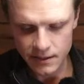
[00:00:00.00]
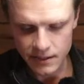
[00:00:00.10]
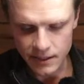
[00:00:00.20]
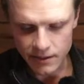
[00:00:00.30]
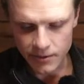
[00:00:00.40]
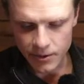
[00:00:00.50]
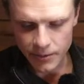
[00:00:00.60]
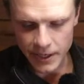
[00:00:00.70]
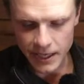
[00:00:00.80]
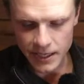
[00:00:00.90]
I've already
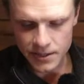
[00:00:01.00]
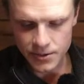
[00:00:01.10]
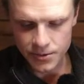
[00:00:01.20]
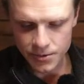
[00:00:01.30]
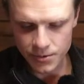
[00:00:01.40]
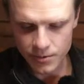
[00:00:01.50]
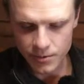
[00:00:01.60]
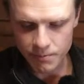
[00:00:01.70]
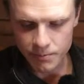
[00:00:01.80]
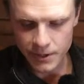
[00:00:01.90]
had 2
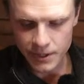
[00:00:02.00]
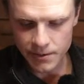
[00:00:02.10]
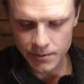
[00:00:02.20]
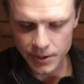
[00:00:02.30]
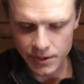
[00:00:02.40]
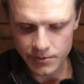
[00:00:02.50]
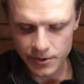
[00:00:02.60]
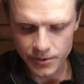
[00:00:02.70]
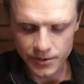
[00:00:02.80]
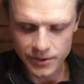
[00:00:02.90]
pretty wonderful
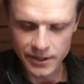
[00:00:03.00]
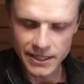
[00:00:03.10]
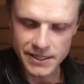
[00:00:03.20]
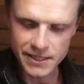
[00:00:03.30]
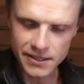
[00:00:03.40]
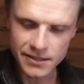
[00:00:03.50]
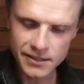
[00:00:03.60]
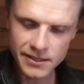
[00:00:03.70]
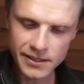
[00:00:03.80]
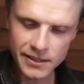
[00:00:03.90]
northern lights here,
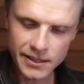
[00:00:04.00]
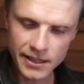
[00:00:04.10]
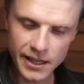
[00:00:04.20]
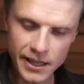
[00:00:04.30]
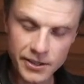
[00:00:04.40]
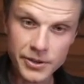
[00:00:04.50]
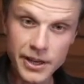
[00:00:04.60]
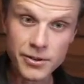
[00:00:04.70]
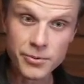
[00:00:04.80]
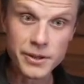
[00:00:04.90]

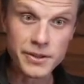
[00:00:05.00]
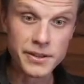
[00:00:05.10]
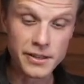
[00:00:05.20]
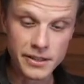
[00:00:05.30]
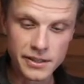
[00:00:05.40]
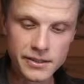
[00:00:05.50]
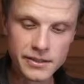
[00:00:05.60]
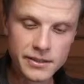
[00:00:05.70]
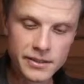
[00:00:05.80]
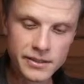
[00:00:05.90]
together with the
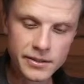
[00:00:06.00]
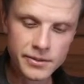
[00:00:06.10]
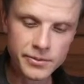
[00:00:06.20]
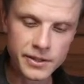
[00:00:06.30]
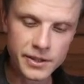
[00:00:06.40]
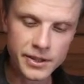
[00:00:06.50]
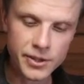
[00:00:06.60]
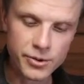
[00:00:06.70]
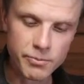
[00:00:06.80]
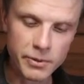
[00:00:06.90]

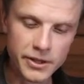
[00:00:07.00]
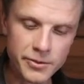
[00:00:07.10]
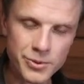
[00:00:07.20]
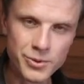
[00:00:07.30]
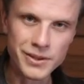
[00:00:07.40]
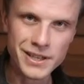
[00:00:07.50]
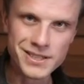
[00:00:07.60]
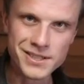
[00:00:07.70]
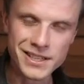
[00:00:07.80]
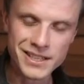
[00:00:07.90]
huge blood moon
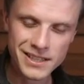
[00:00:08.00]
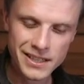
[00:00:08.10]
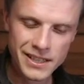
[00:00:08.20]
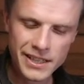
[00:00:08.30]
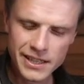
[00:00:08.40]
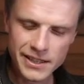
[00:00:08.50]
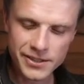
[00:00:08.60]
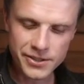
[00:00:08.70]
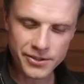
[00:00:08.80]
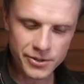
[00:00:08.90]
yesterday. There's
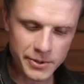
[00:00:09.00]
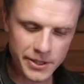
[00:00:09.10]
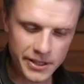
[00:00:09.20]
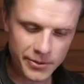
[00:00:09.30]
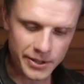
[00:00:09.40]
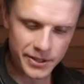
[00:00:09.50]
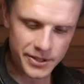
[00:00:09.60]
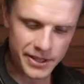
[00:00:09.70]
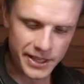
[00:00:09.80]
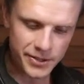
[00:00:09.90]
going to be one
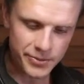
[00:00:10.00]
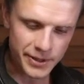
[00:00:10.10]
today as well.